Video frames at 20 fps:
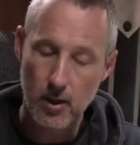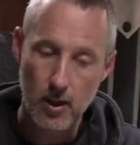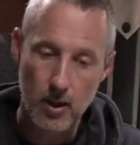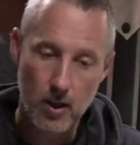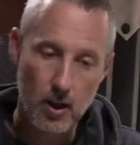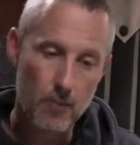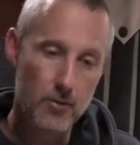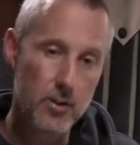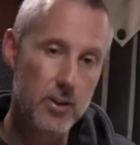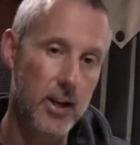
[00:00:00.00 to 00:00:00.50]

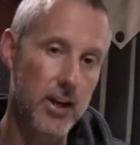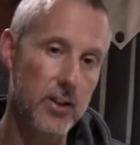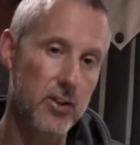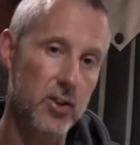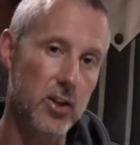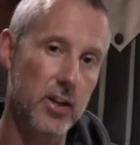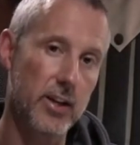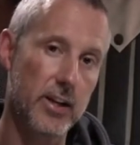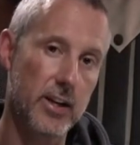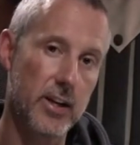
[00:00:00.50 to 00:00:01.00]
Love is
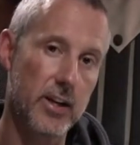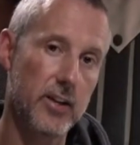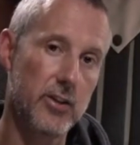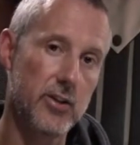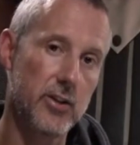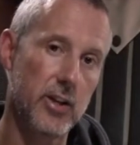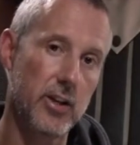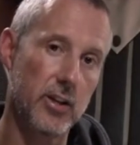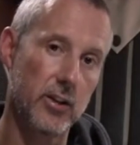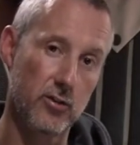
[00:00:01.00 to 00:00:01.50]
actually an
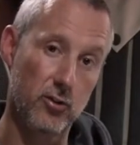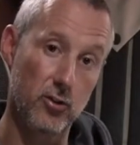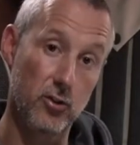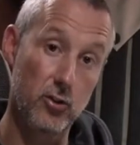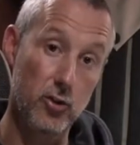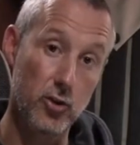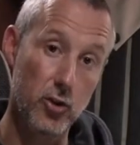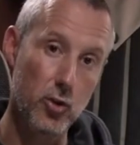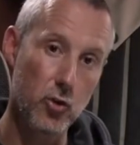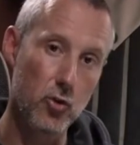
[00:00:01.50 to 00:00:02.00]
energy, and it's a
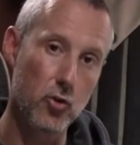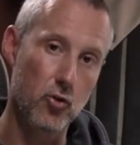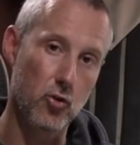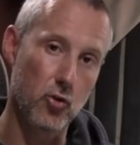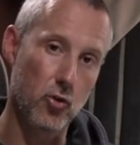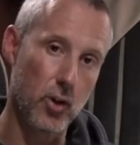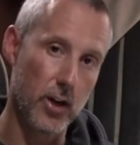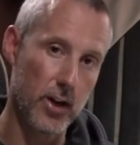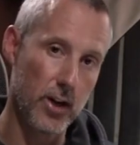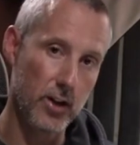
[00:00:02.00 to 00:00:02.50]

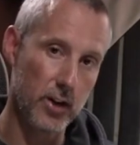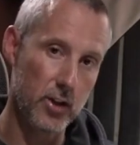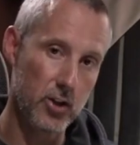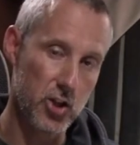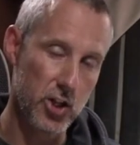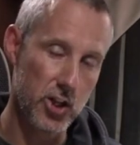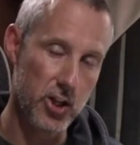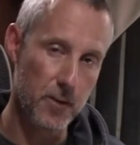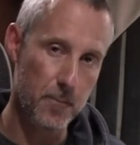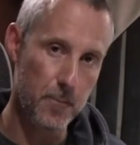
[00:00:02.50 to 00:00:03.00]
neutral
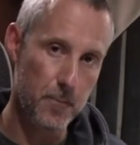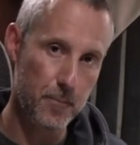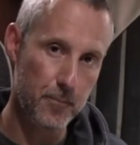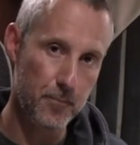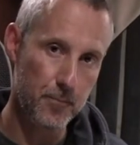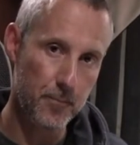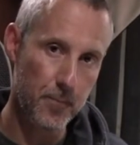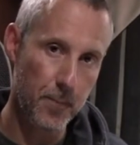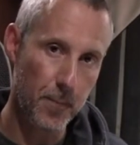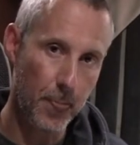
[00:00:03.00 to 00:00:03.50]
energy.
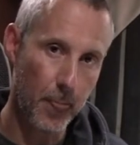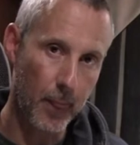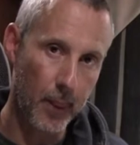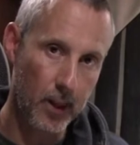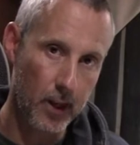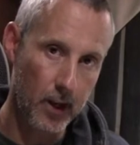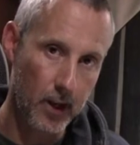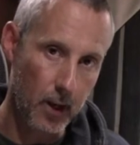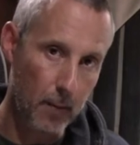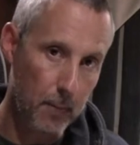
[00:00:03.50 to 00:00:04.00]

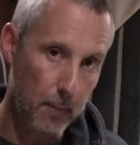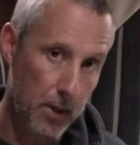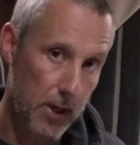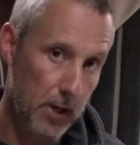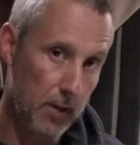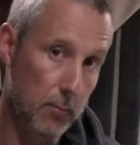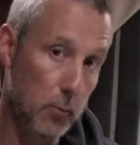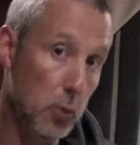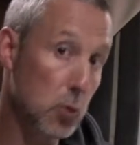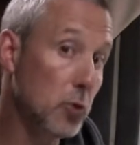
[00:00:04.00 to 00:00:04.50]
And
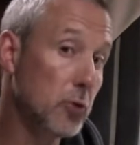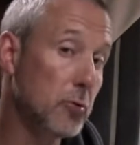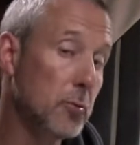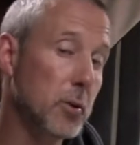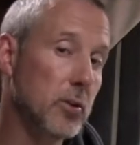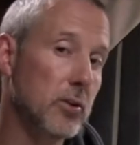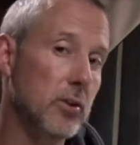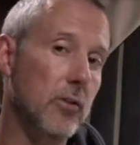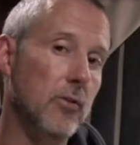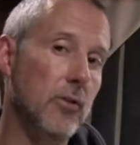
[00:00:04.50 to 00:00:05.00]
being more
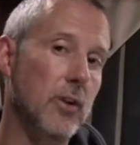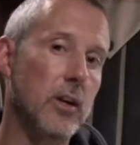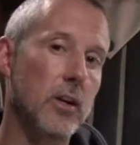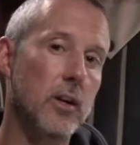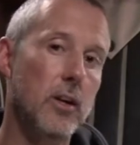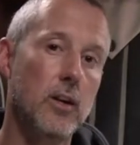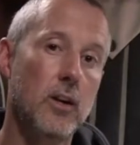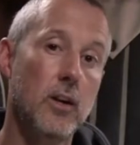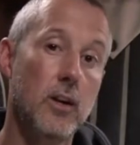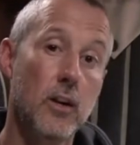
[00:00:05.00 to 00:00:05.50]

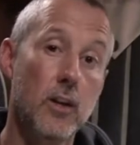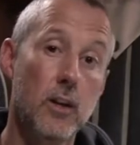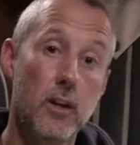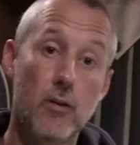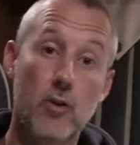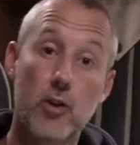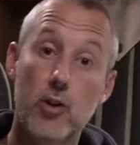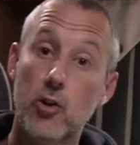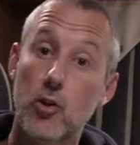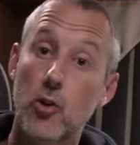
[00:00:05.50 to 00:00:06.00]
specific,
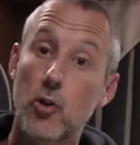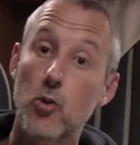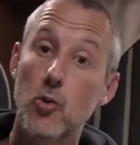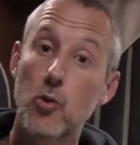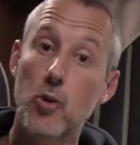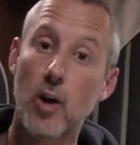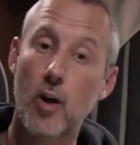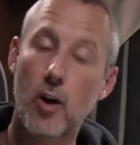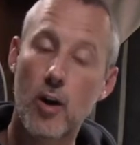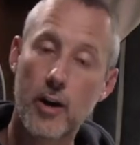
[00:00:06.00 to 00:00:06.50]
there are 2
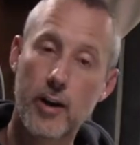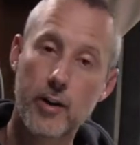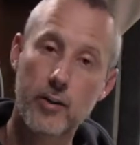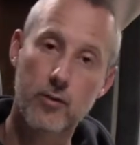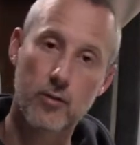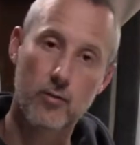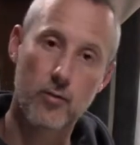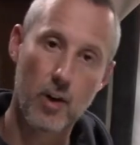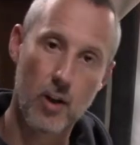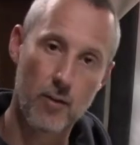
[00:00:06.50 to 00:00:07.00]
kinds
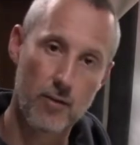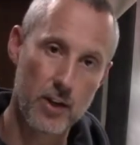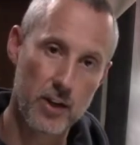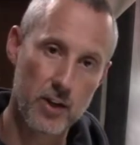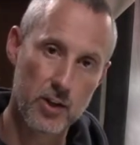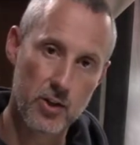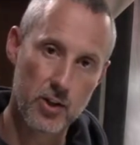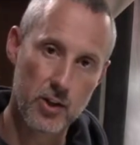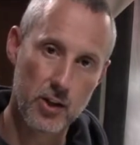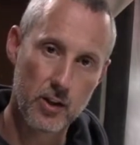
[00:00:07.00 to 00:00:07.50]
of love
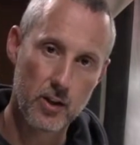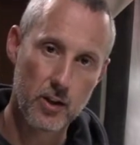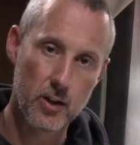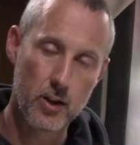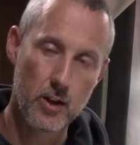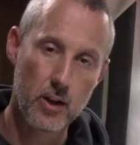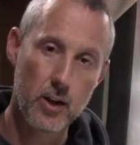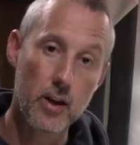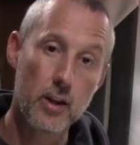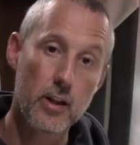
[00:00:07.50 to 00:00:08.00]
energy.
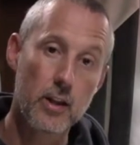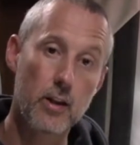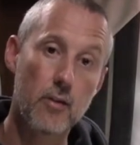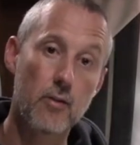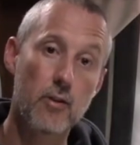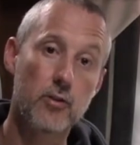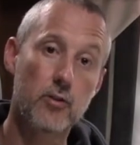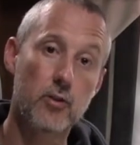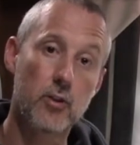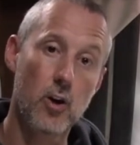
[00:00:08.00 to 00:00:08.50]
There
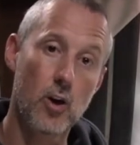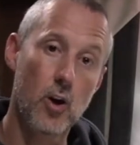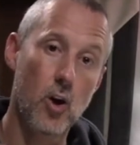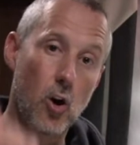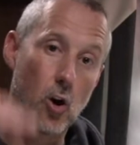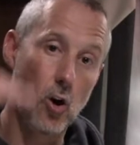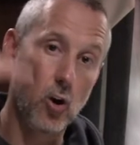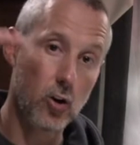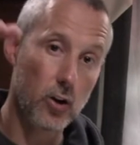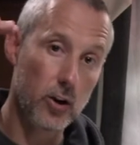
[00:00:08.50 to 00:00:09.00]
is
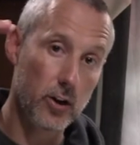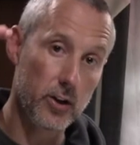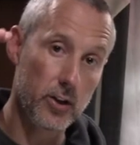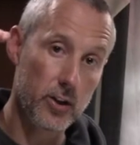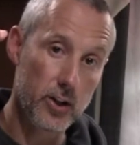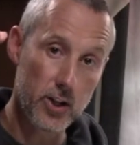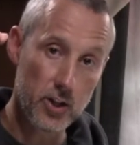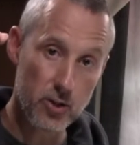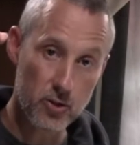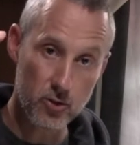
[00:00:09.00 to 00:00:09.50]

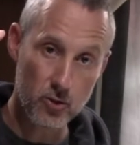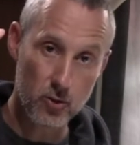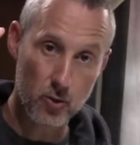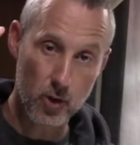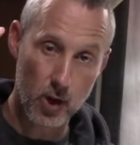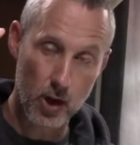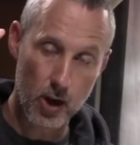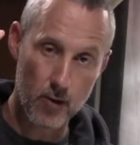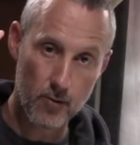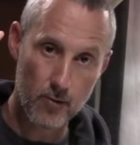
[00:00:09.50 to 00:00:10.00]
unconditional
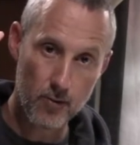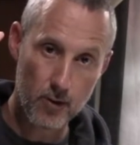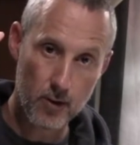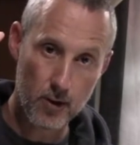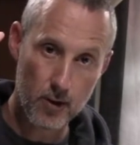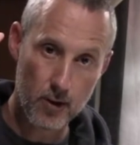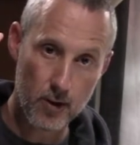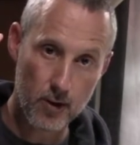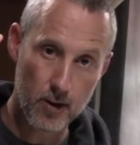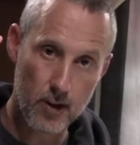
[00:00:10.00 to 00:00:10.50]
love,
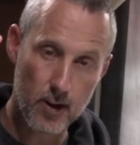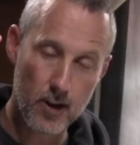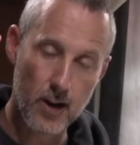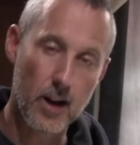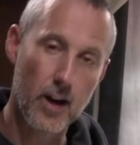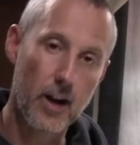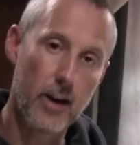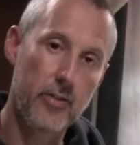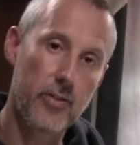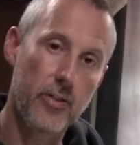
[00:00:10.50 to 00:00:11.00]

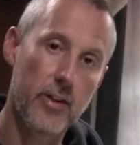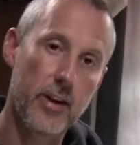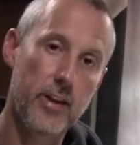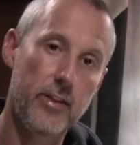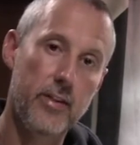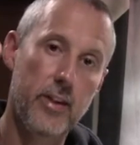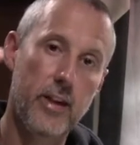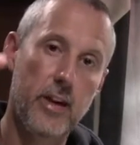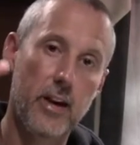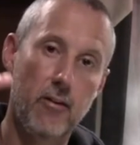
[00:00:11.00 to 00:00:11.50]
and
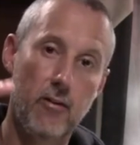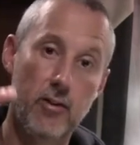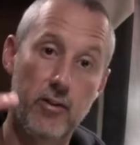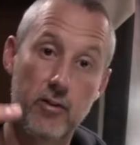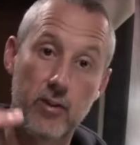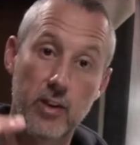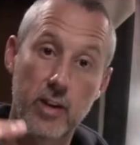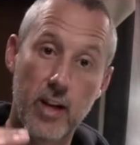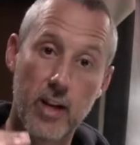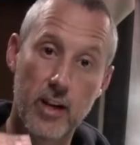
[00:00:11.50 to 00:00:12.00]
then there
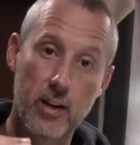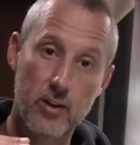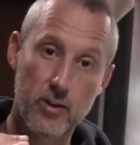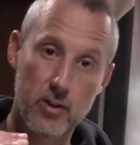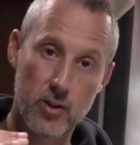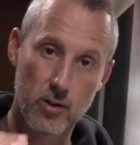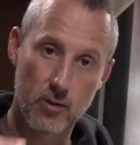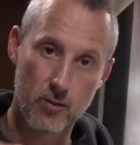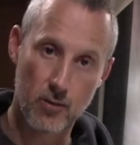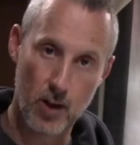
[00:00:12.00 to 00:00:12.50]
is the
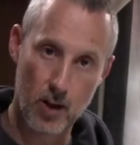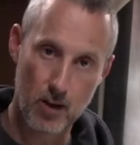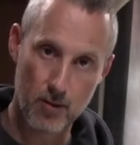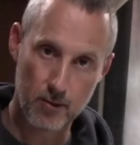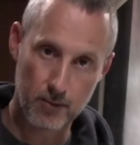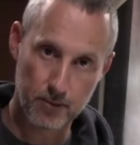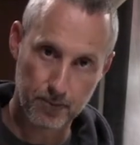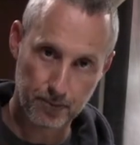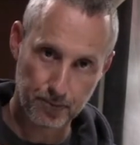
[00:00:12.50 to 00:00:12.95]
energy of love.